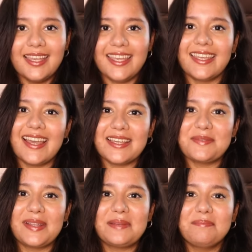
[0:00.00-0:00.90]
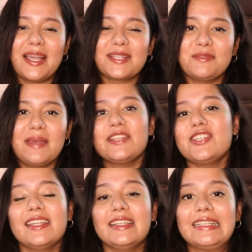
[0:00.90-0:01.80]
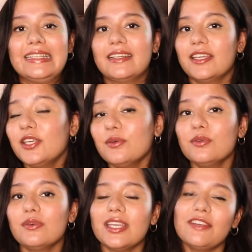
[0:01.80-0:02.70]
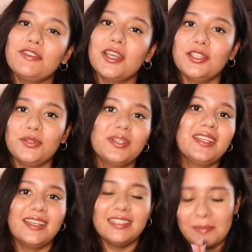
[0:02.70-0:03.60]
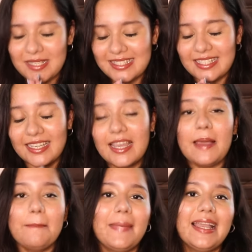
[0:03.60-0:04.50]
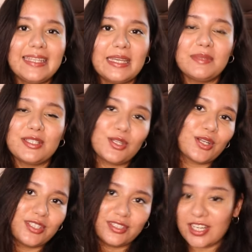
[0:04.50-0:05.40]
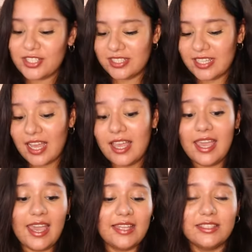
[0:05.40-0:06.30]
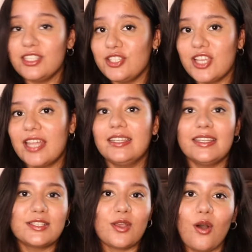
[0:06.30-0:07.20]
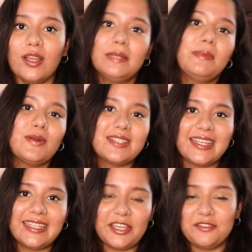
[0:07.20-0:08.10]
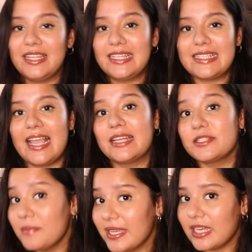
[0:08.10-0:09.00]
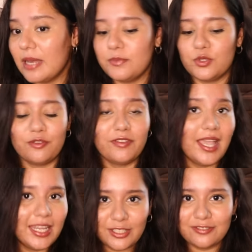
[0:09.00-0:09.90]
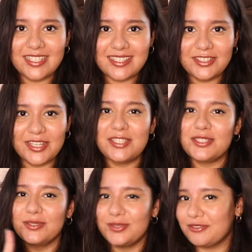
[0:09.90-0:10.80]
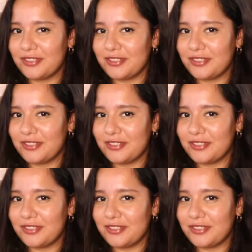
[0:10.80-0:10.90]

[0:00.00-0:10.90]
Hey guys, welcome back to my channel ClearHue. If you are new here, namaste. My name is Dr. Rakshita and this channel is all about skincare, wellness and makeup. So if any of these interest you, don't